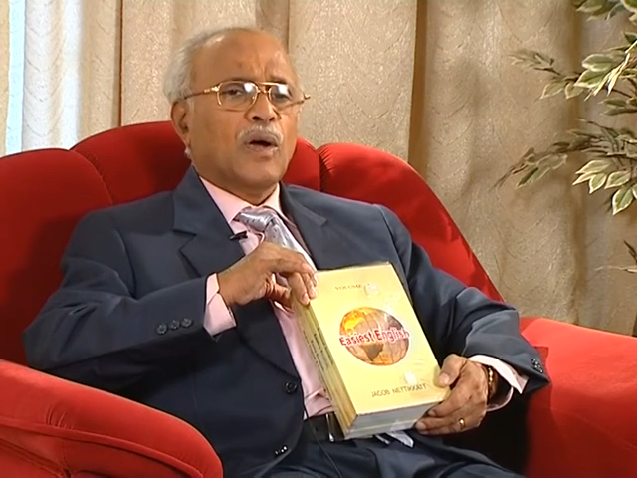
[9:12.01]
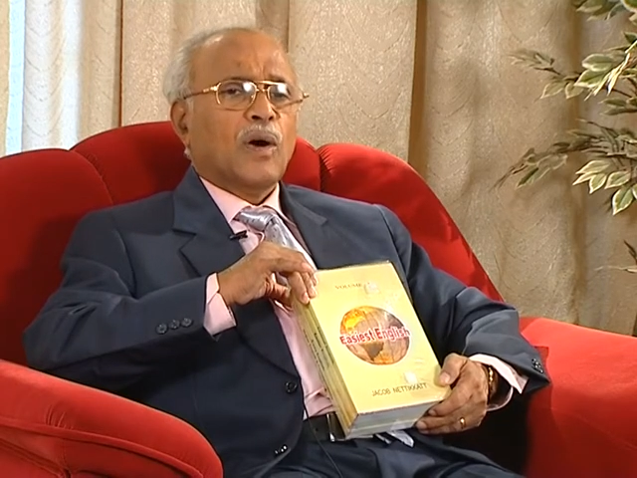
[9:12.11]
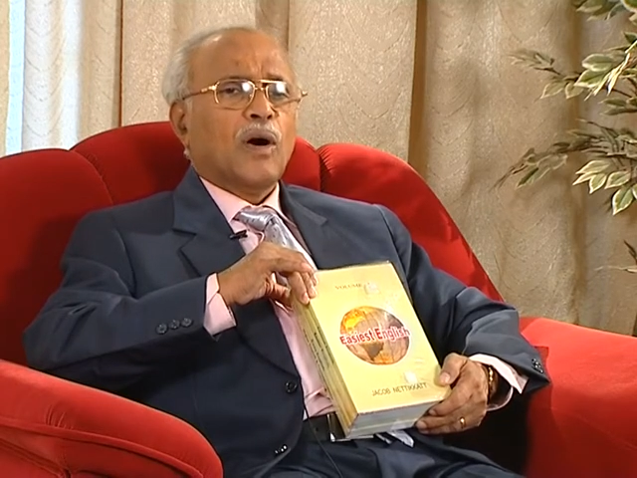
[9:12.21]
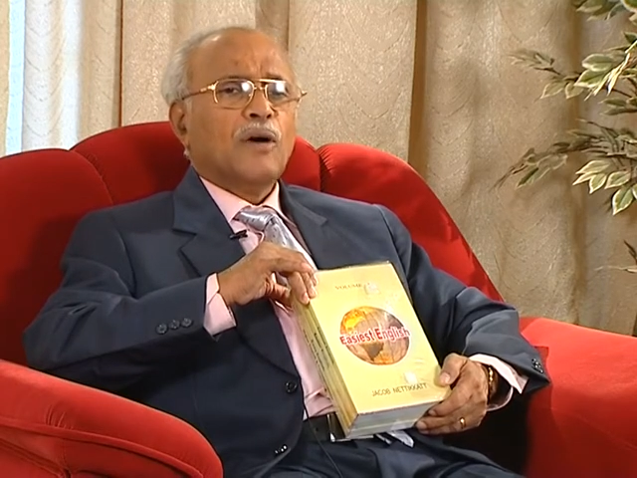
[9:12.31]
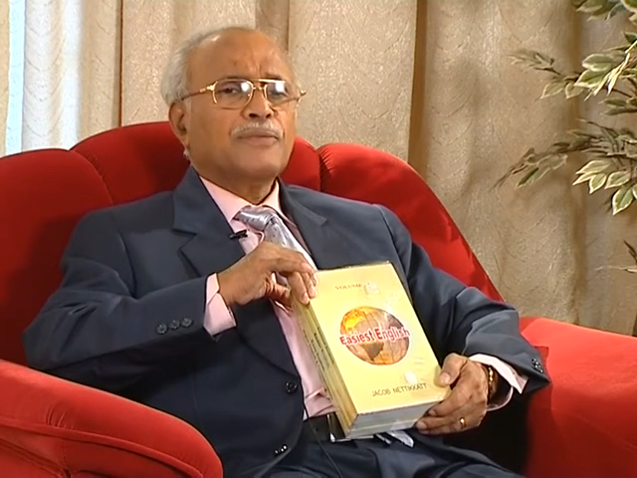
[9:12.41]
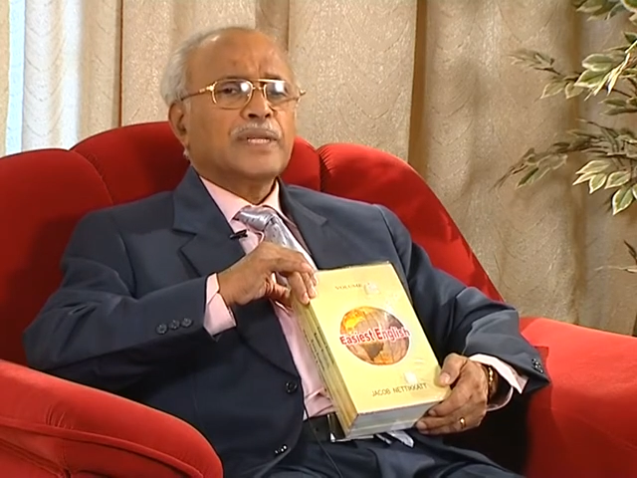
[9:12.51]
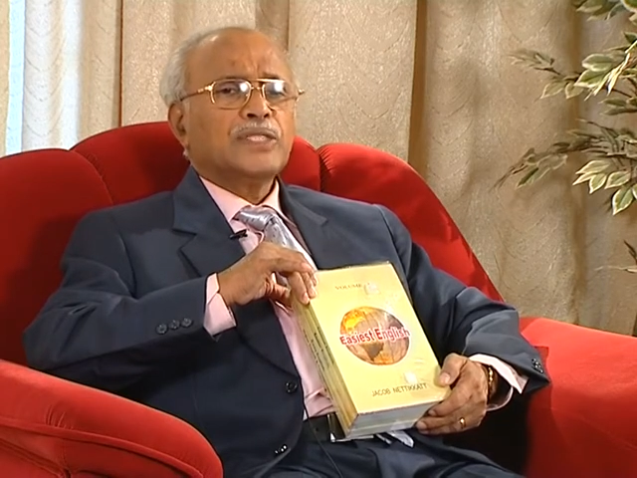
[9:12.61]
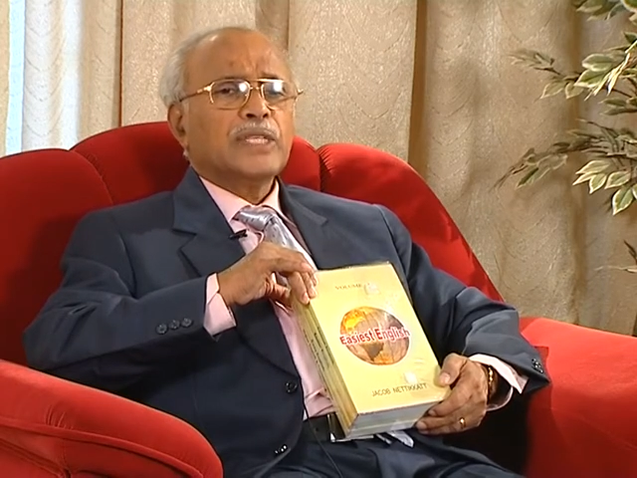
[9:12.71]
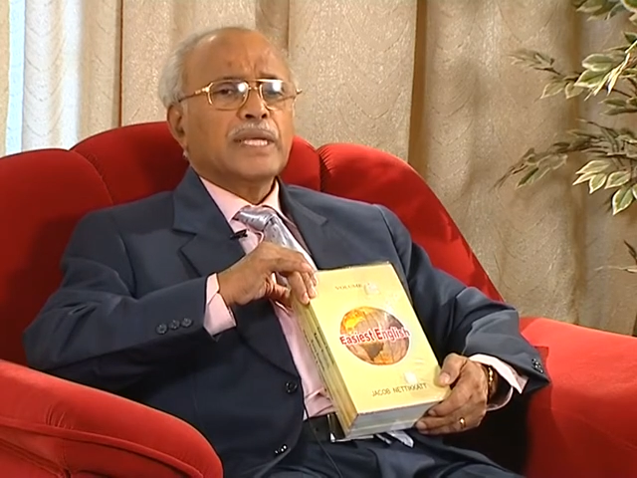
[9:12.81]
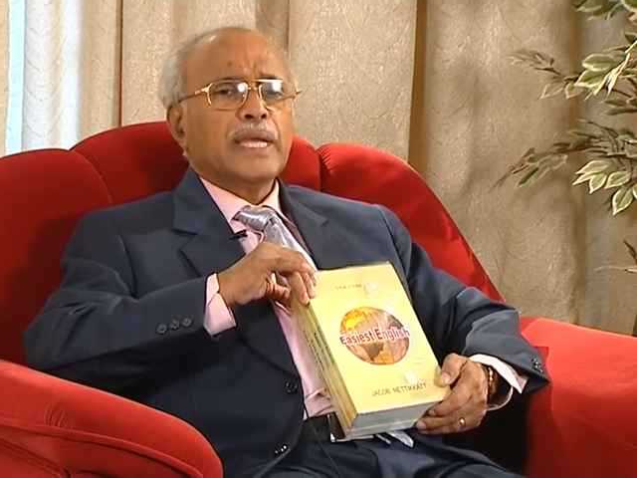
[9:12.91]
of
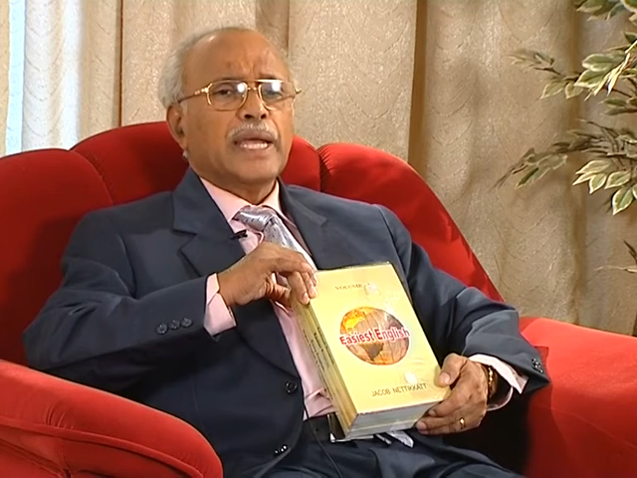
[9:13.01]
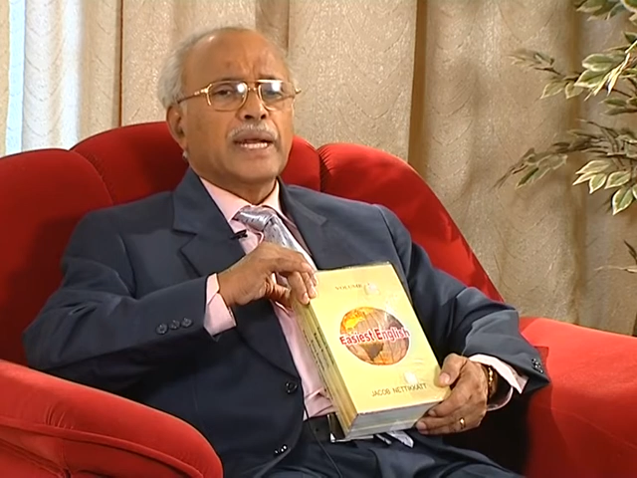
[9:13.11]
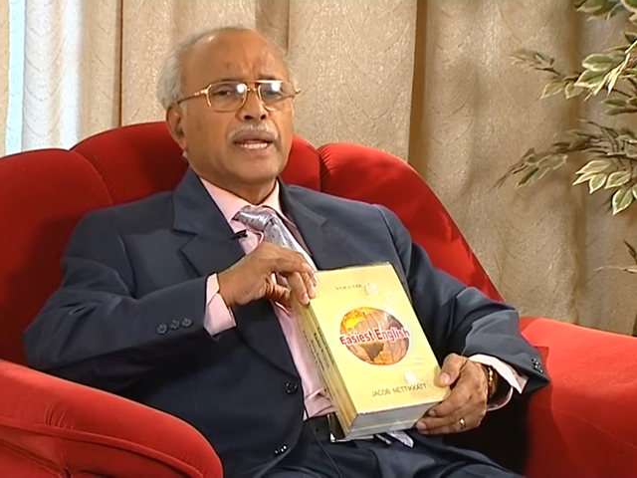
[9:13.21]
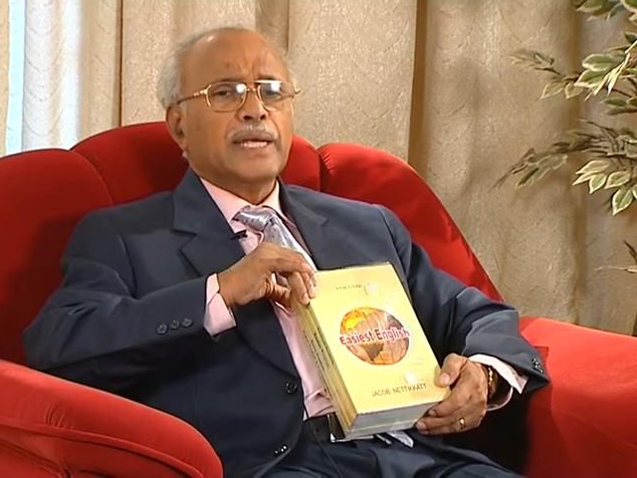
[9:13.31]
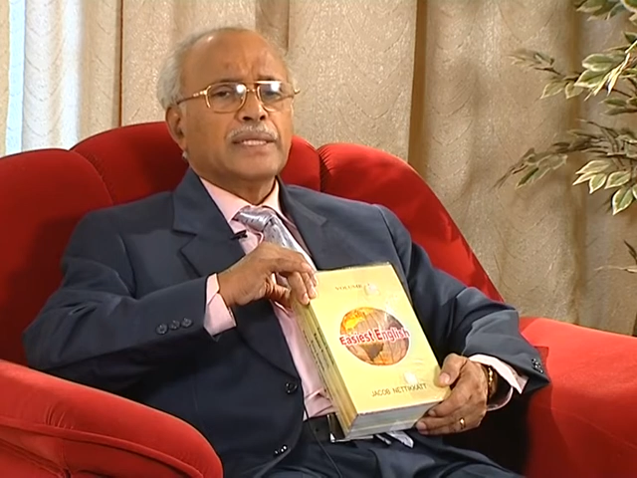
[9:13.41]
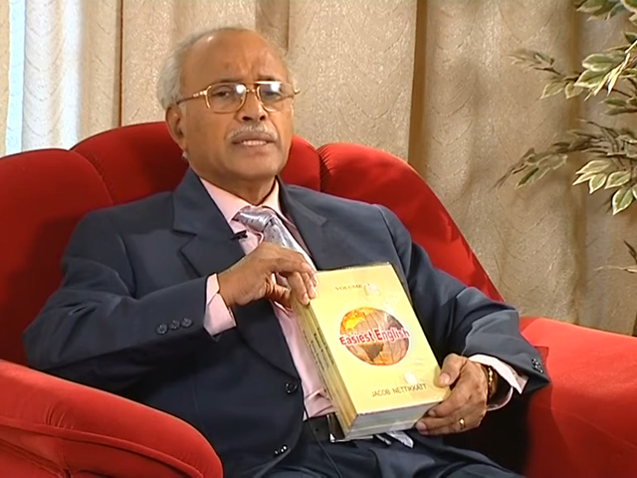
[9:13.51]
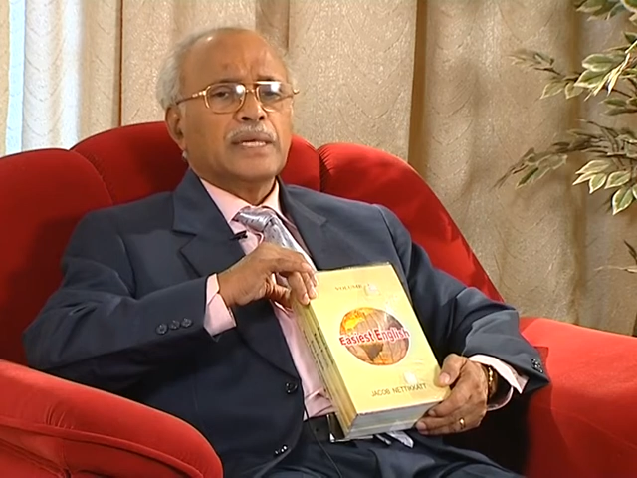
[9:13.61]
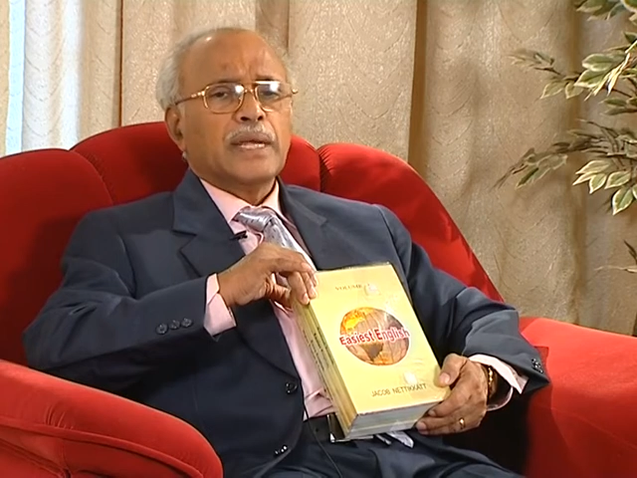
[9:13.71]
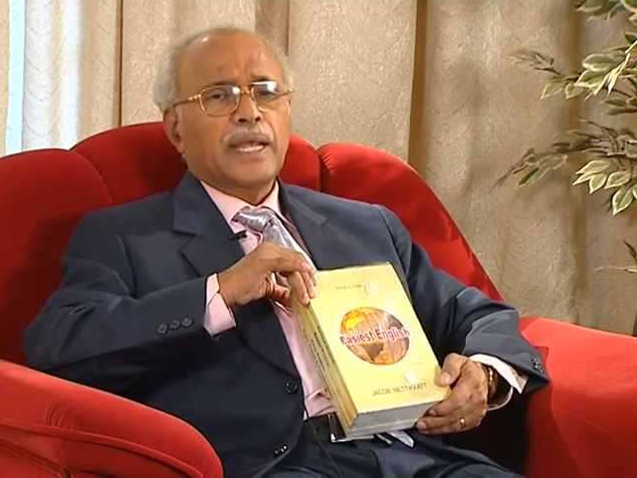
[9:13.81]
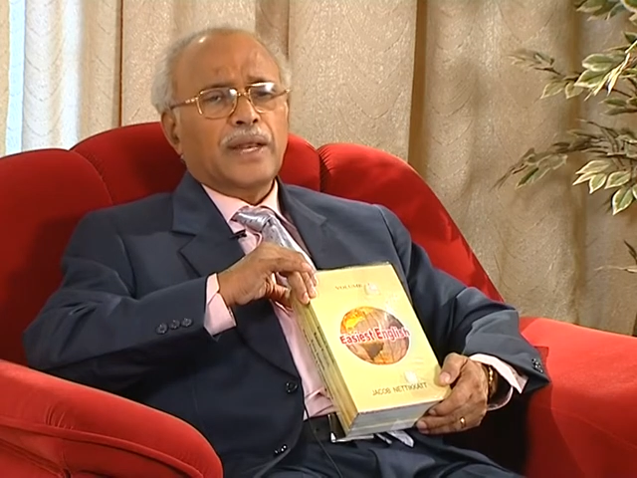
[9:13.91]
teaching English
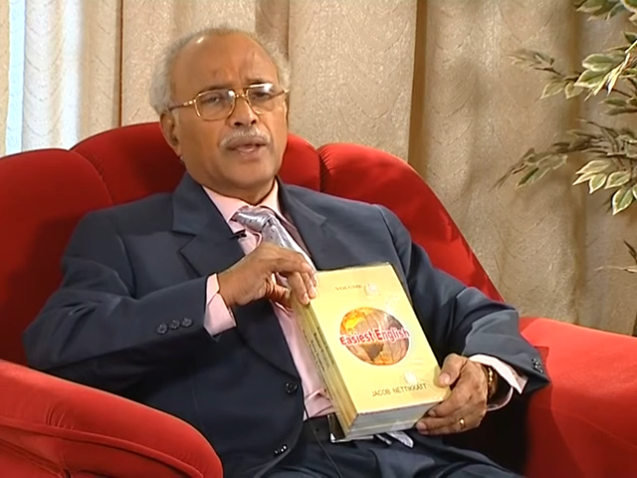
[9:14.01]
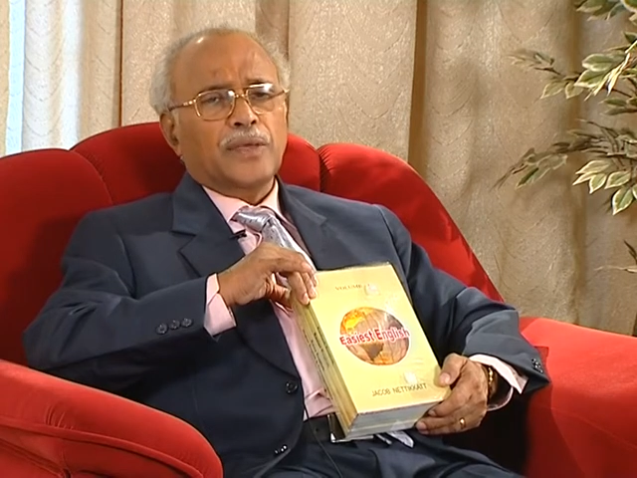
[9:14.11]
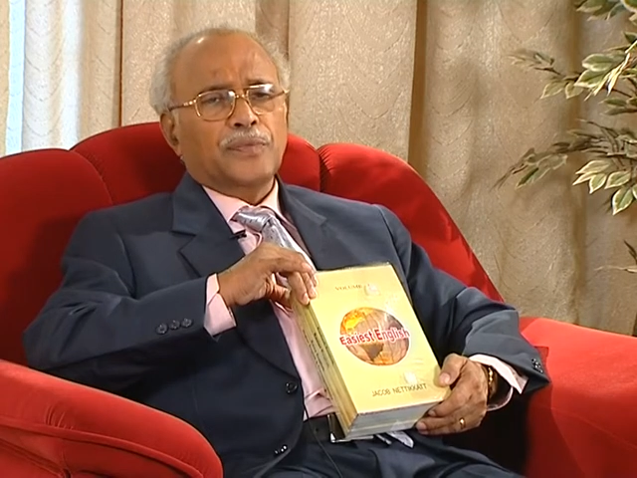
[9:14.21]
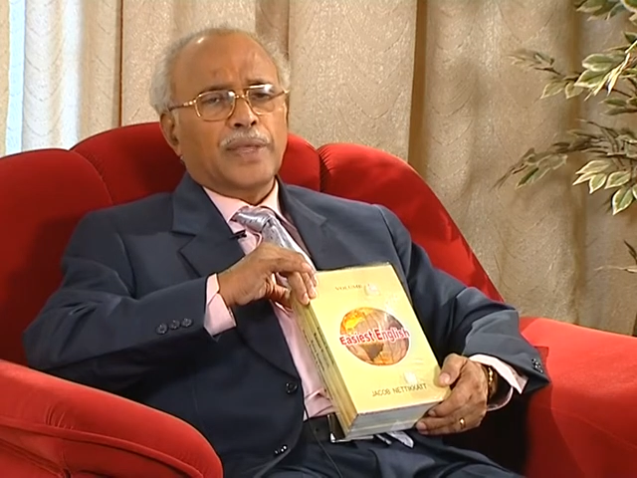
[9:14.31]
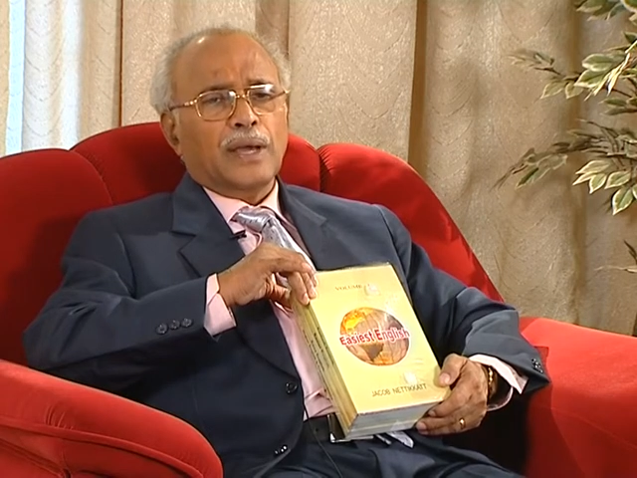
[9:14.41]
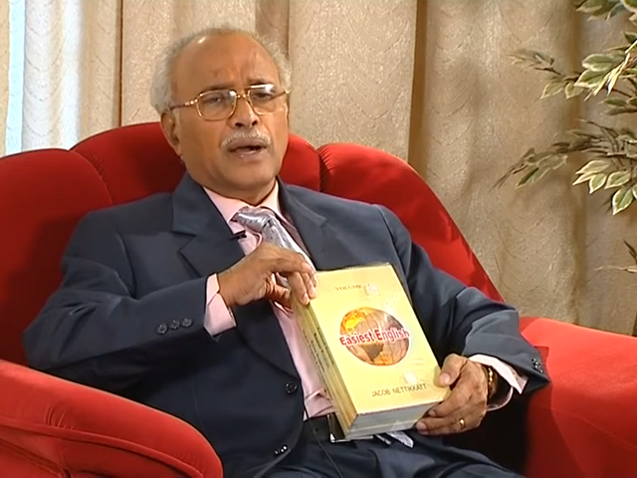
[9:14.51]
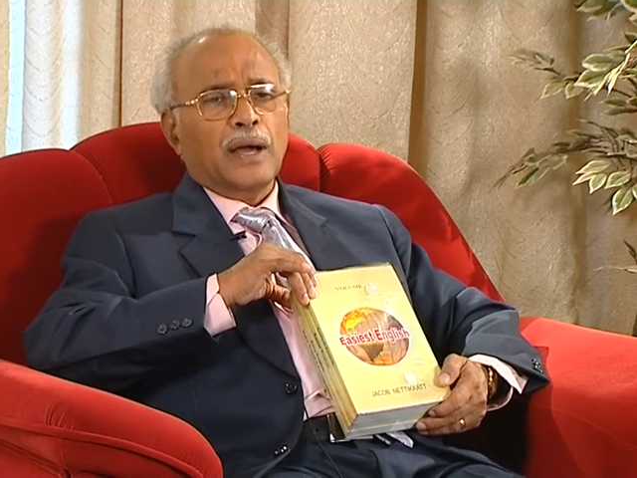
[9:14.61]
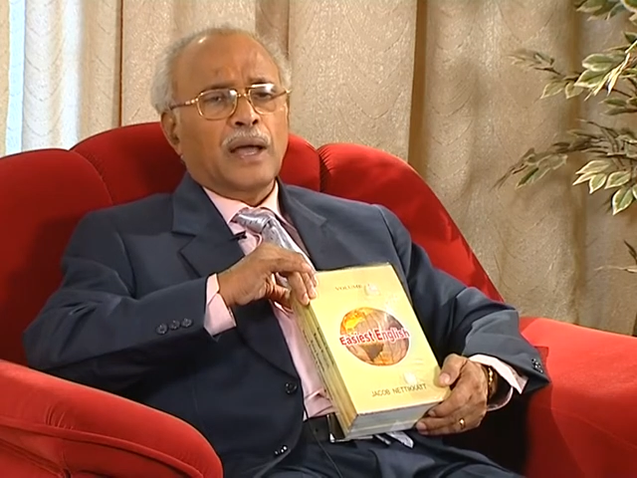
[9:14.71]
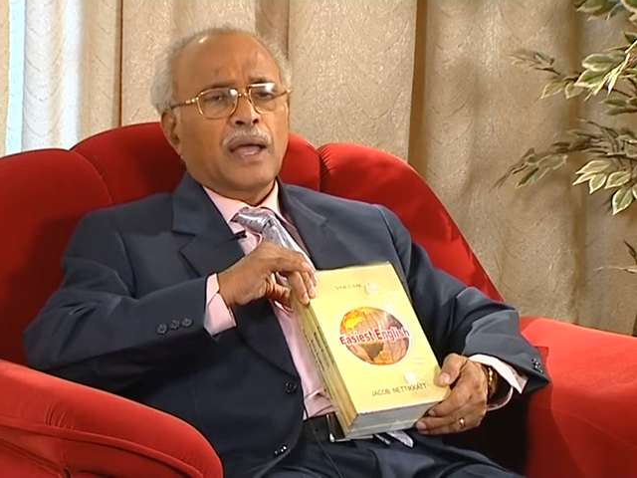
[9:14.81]
in India